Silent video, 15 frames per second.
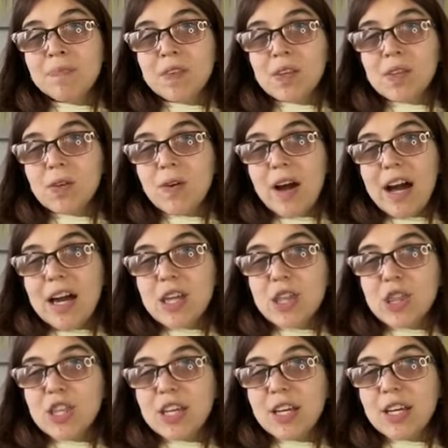So I
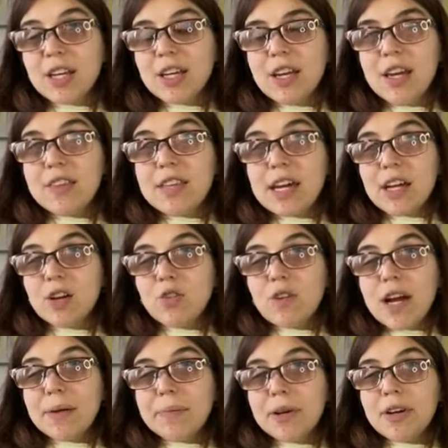think that
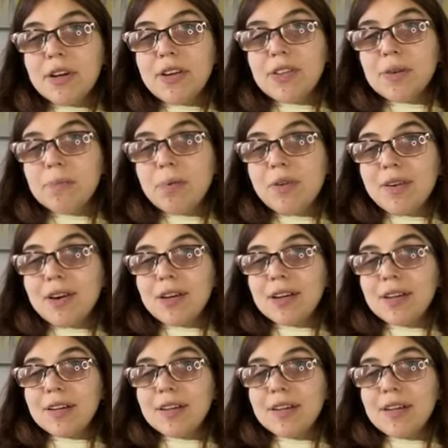grammar is
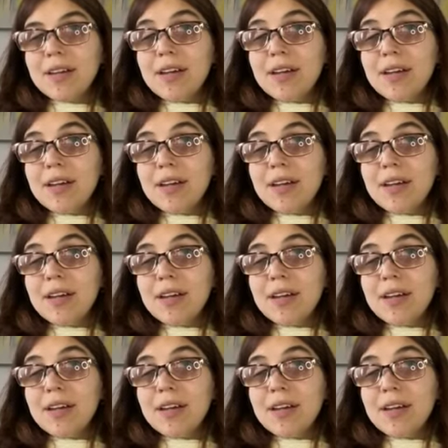important